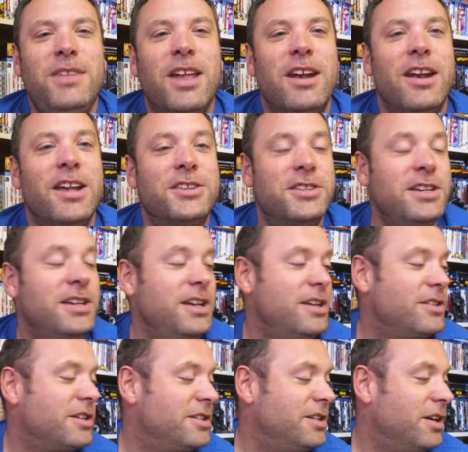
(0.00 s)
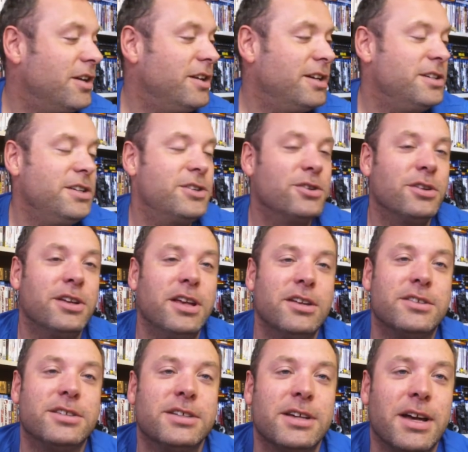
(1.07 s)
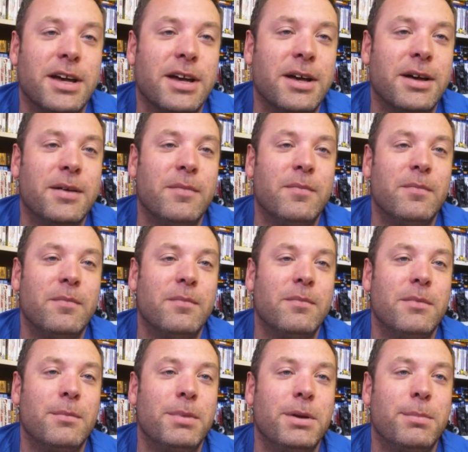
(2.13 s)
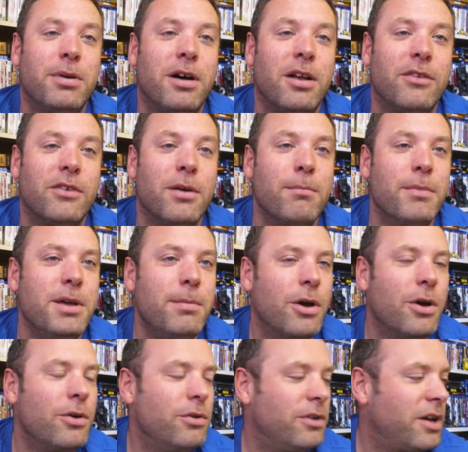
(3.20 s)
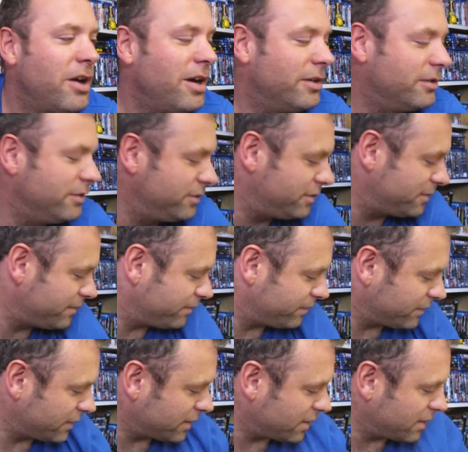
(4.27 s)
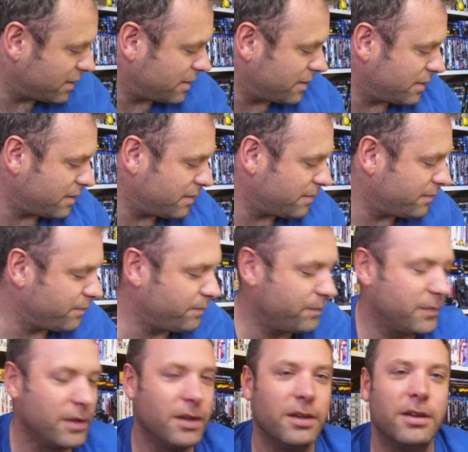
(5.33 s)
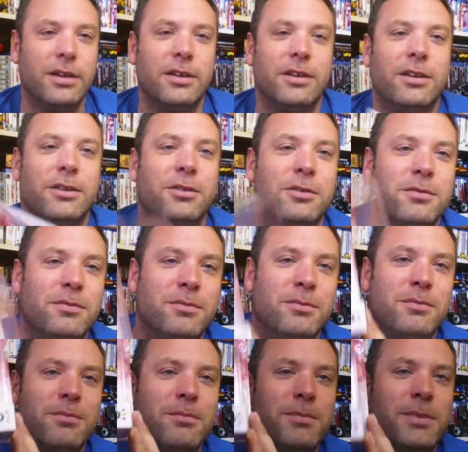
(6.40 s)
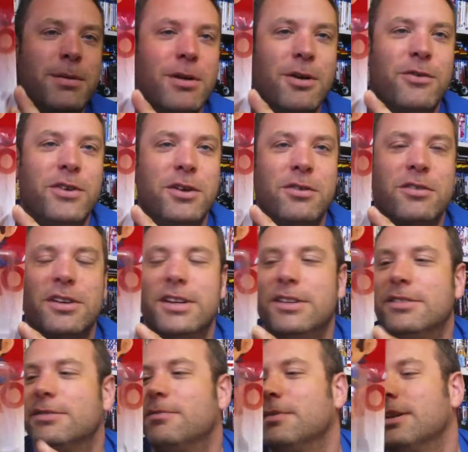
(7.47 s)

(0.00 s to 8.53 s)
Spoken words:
Next thing here is I did actually sort of get big pile of Amiibo characters, a lot of Amiibo figurines.